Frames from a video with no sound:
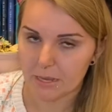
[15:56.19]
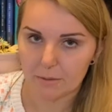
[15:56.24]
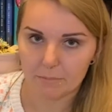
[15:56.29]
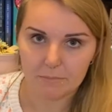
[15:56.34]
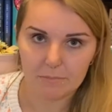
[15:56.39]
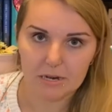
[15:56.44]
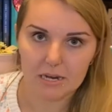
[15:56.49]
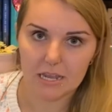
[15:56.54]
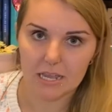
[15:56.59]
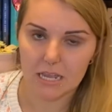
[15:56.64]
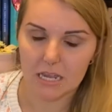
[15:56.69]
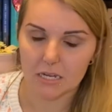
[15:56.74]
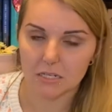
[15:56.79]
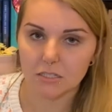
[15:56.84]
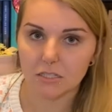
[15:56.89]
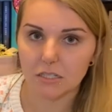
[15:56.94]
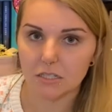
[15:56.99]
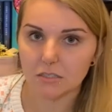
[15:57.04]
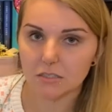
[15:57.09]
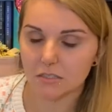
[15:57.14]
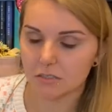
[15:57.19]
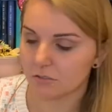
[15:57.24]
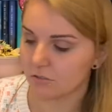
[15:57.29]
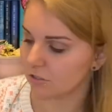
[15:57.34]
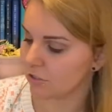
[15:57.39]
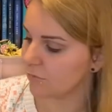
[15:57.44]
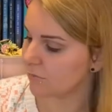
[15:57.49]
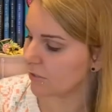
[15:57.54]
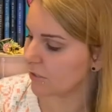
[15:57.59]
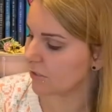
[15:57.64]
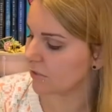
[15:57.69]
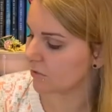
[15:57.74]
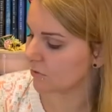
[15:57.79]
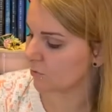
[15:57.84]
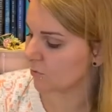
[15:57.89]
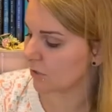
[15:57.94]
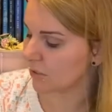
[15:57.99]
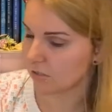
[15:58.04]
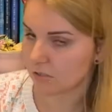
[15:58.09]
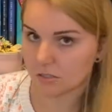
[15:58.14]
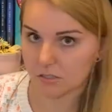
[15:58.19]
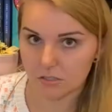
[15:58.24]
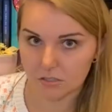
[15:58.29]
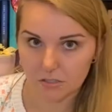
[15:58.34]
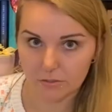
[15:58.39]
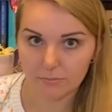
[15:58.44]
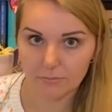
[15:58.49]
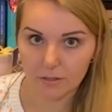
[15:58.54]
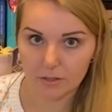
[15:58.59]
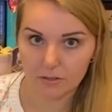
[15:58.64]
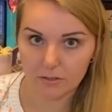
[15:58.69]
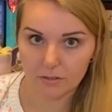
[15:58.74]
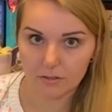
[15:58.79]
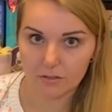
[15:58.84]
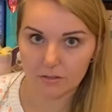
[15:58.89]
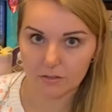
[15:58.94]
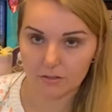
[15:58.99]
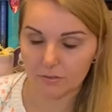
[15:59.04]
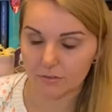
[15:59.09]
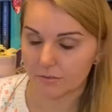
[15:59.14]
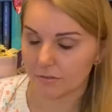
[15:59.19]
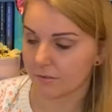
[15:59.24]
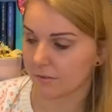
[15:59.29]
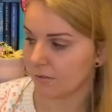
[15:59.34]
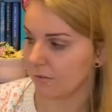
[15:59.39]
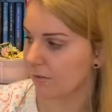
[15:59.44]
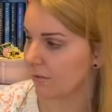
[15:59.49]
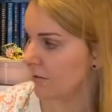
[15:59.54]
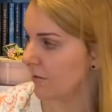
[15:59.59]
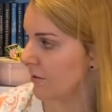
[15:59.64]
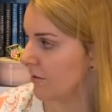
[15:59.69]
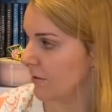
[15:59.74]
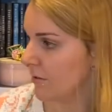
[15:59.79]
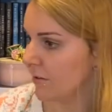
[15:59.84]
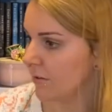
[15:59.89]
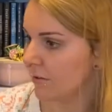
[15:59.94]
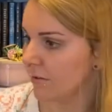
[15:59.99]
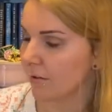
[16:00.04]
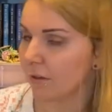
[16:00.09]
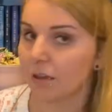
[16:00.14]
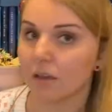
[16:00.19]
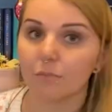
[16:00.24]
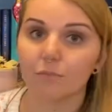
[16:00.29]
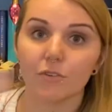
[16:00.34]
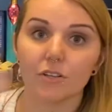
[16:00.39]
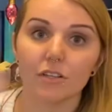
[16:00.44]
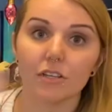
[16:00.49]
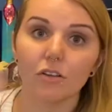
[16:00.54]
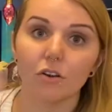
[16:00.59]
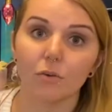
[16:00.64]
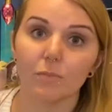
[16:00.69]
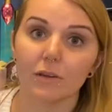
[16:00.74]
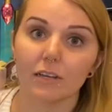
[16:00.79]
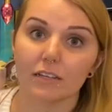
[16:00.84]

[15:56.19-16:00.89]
But I hated the execution because this wasn't a good book. I'm really hoping